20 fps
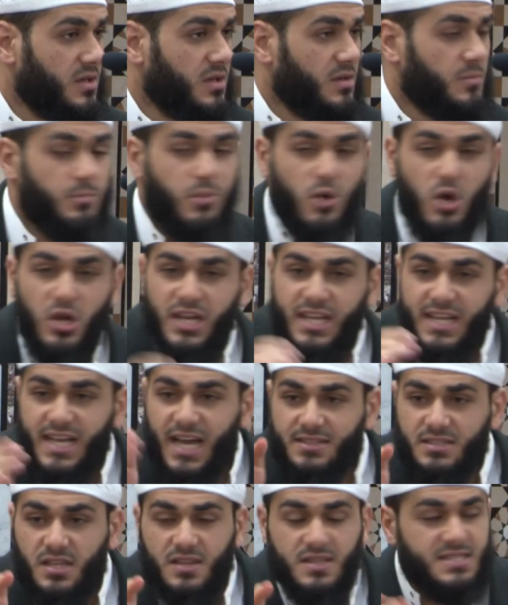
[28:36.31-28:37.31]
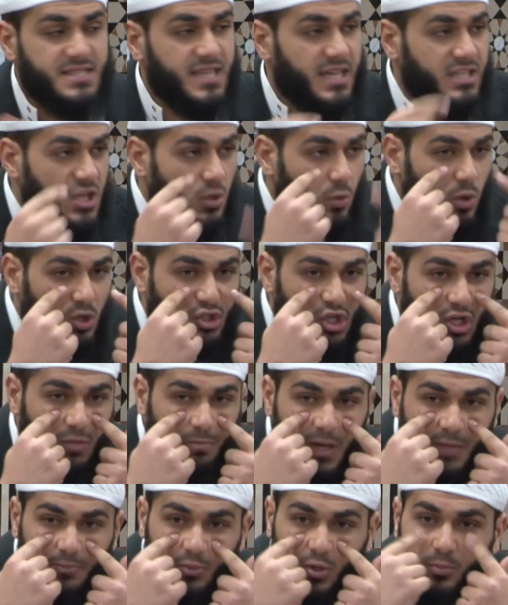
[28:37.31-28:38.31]
burning under the sun. You're watching
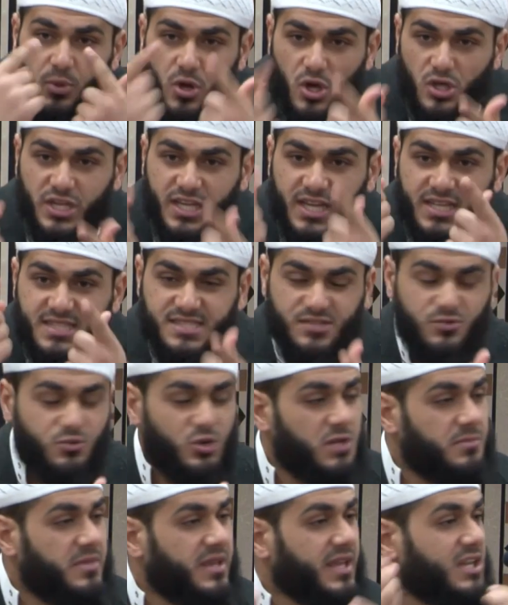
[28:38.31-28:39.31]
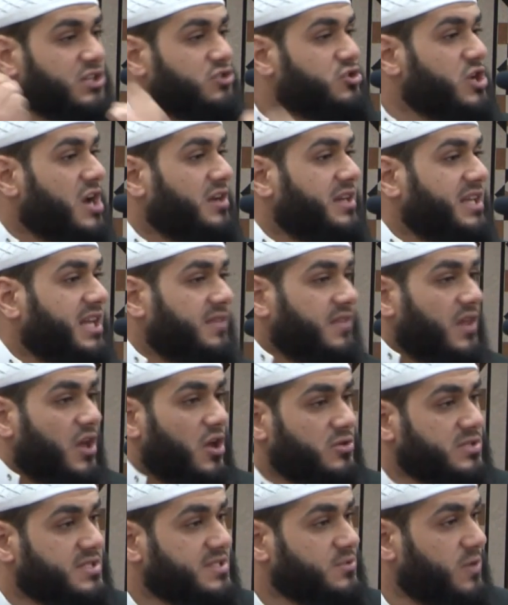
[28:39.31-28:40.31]
people burning and screaming and drowning in their
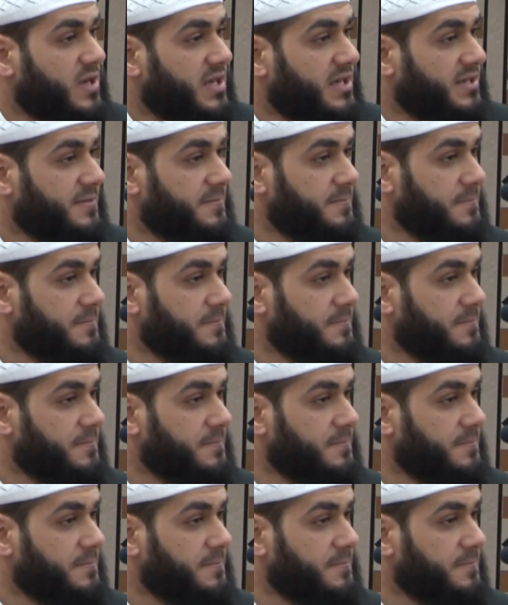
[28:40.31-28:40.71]
own sweat.